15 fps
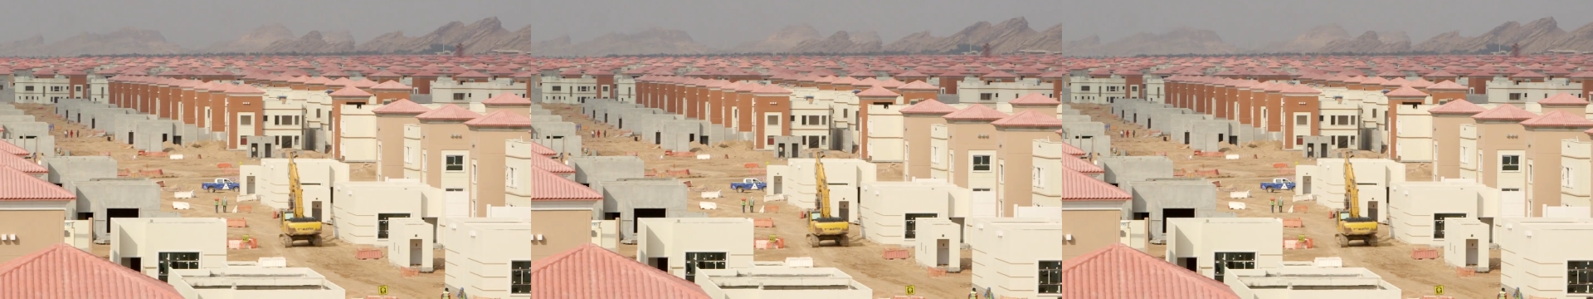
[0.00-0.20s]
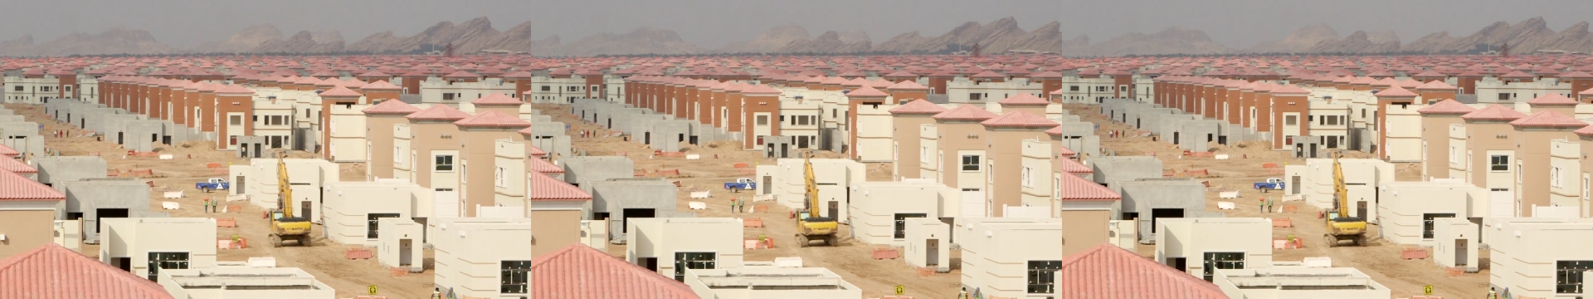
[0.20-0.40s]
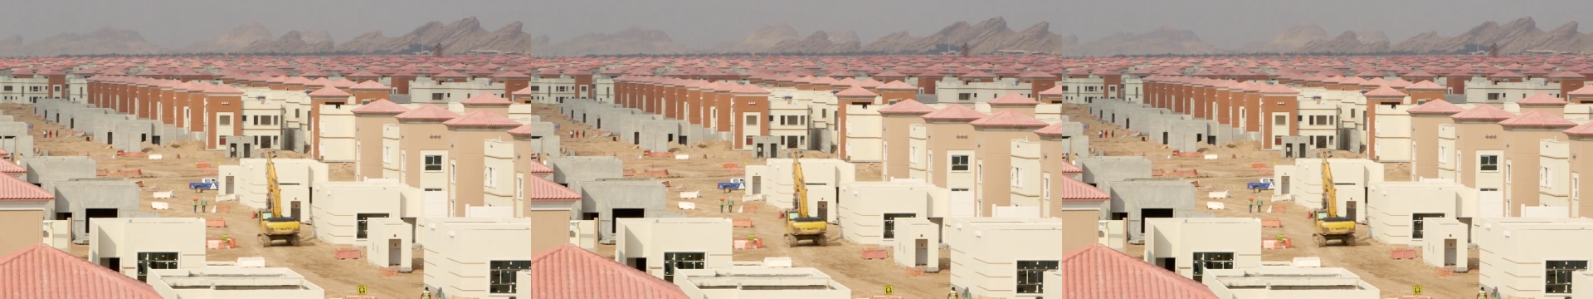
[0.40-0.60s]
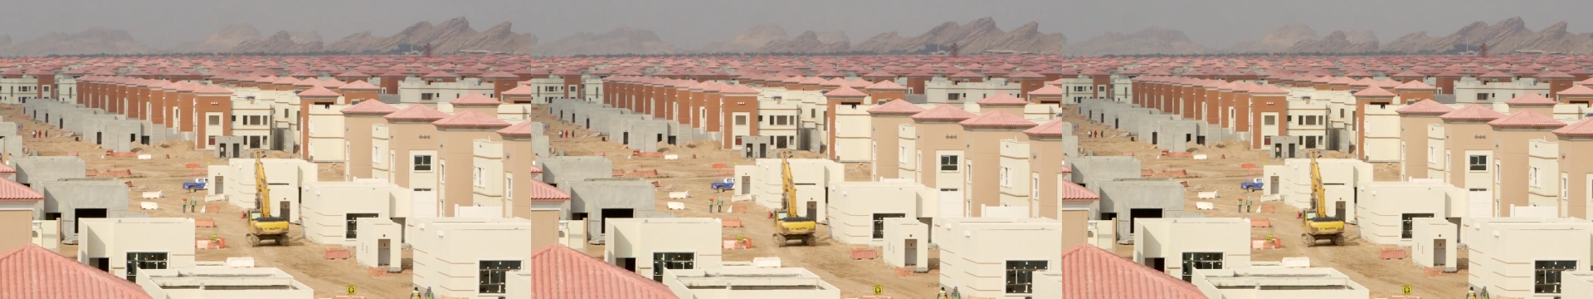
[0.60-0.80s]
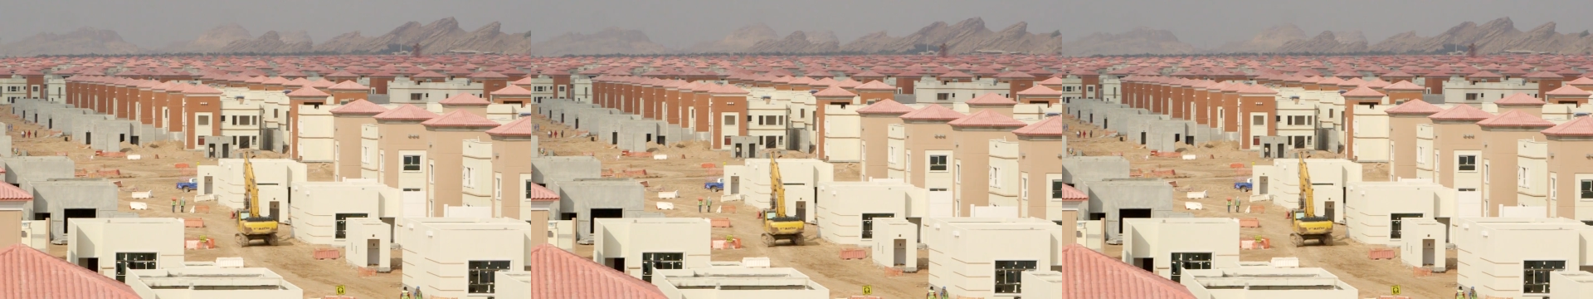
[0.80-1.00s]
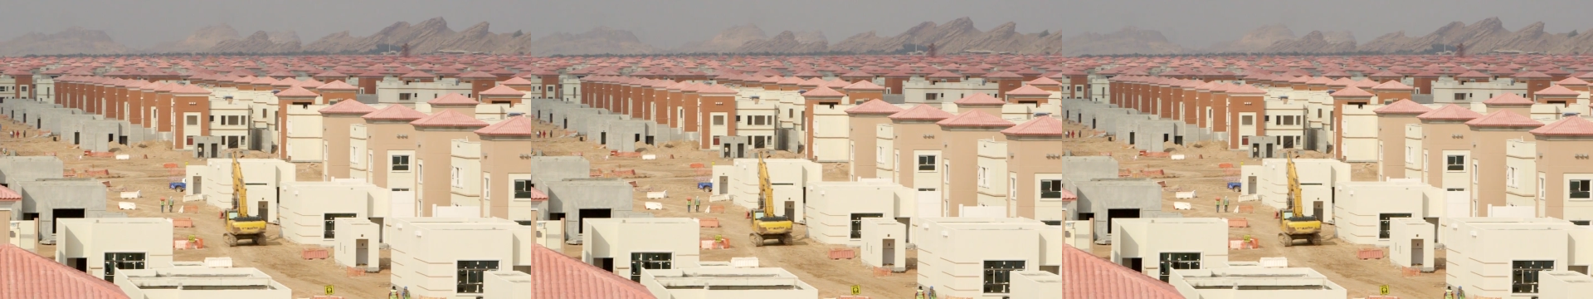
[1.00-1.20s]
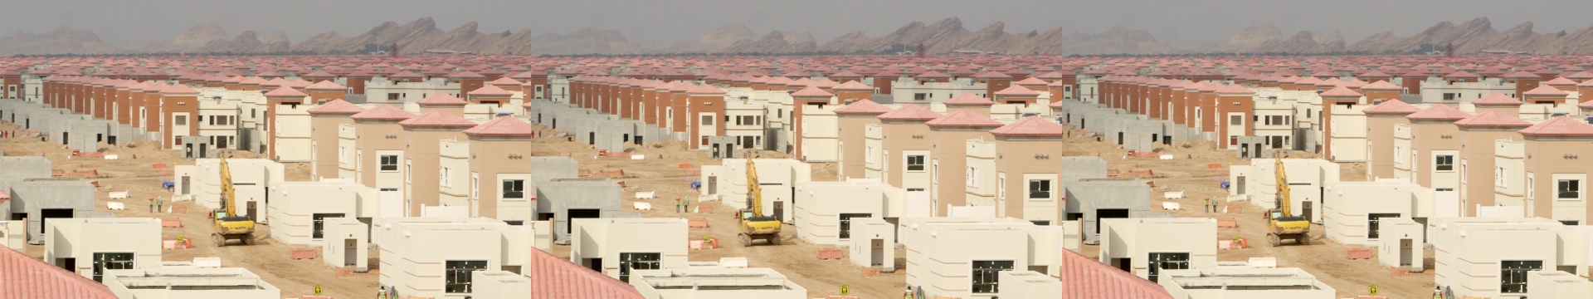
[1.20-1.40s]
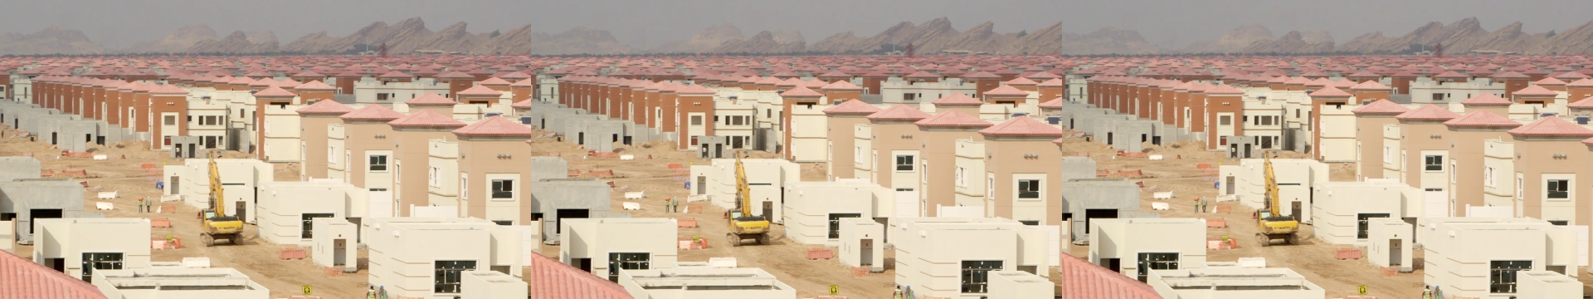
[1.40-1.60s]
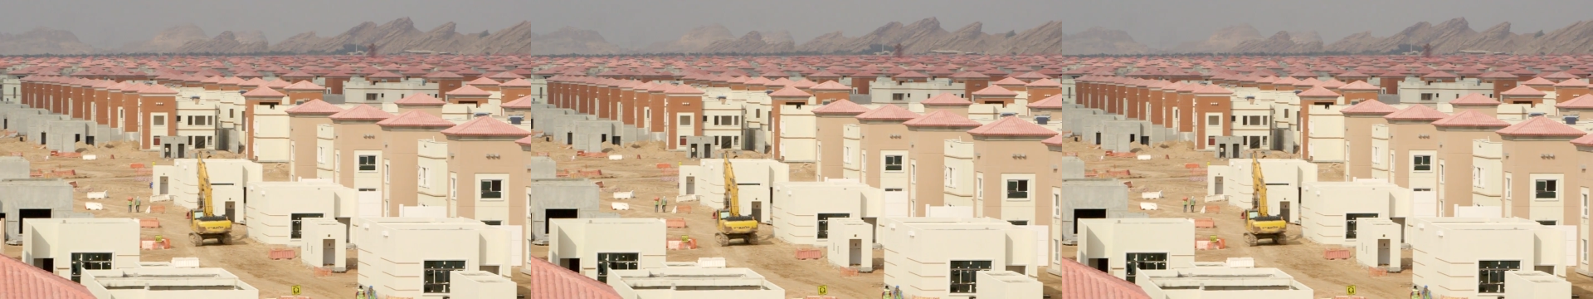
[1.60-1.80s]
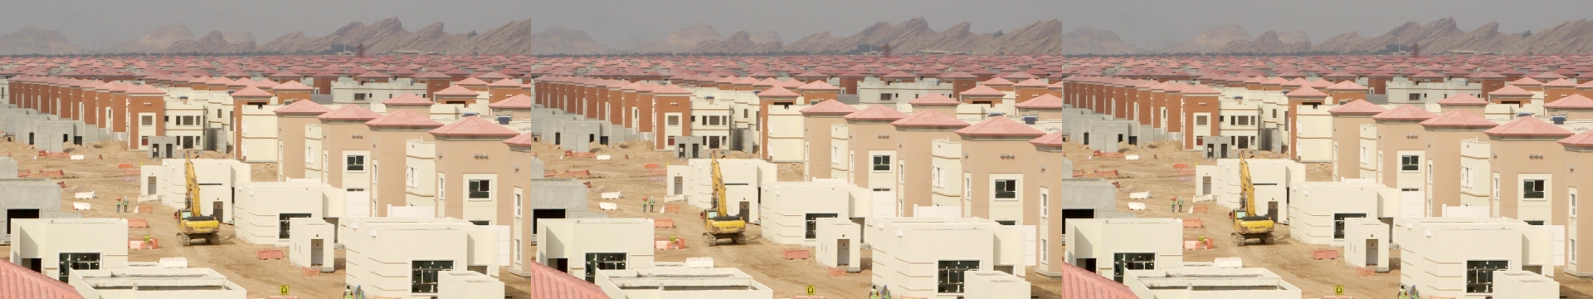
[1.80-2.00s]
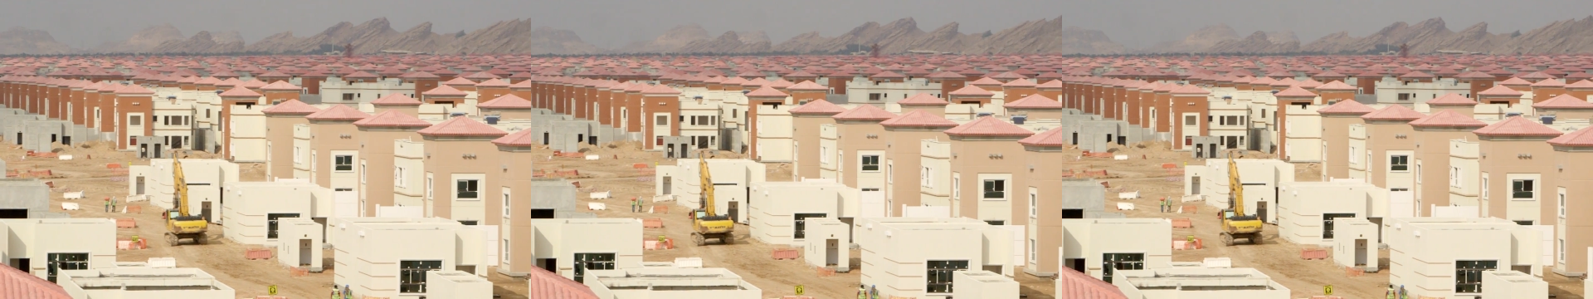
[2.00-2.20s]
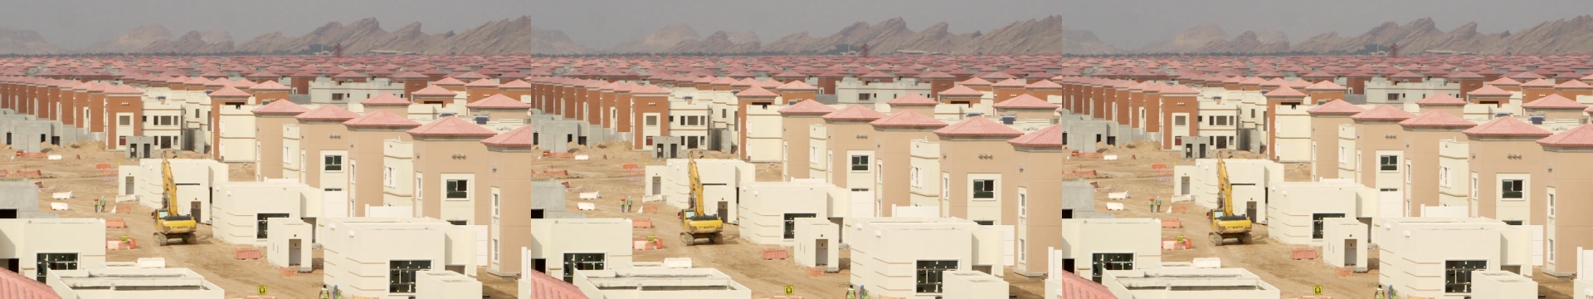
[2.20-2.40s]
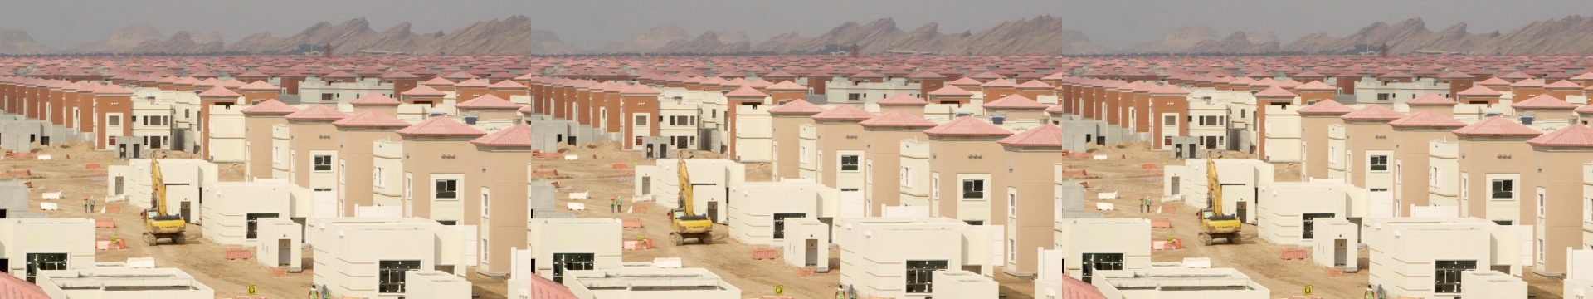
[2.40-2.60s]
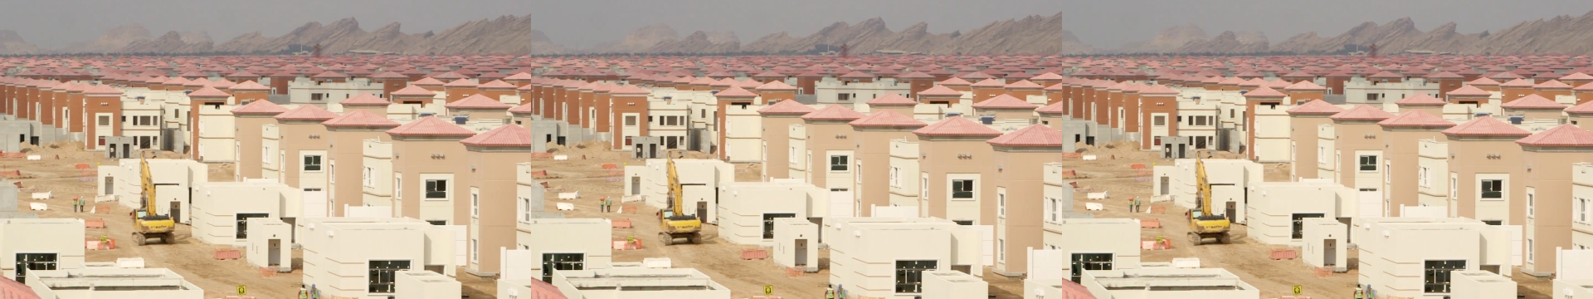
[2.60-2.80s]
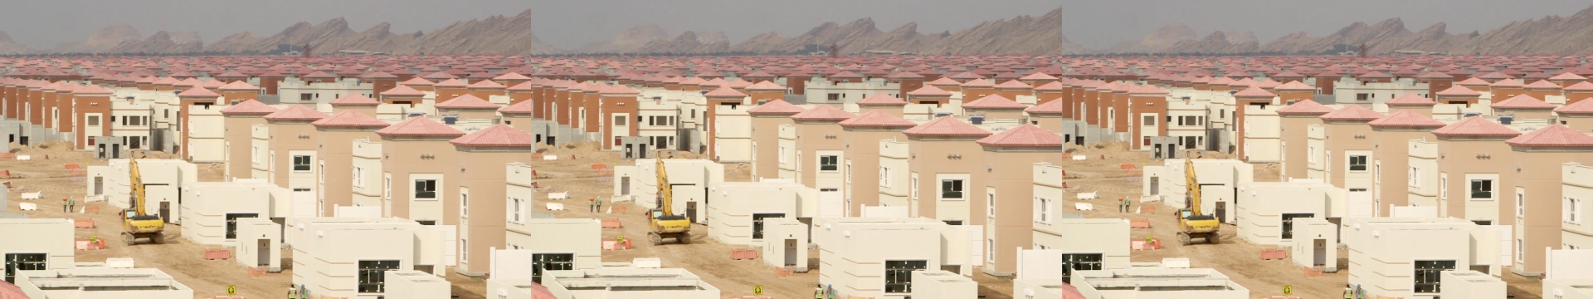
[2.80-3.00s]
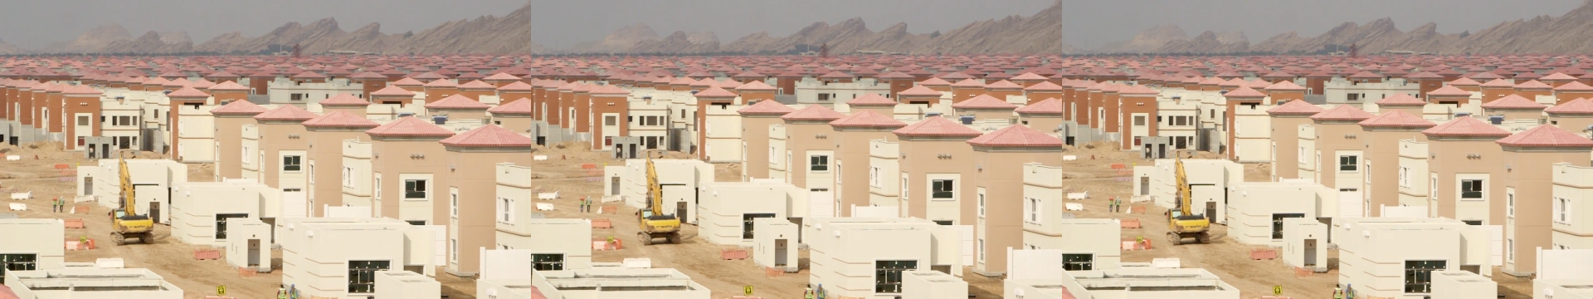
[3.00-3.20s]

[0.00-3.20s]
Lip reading: No face is visible, so there are no lips to read.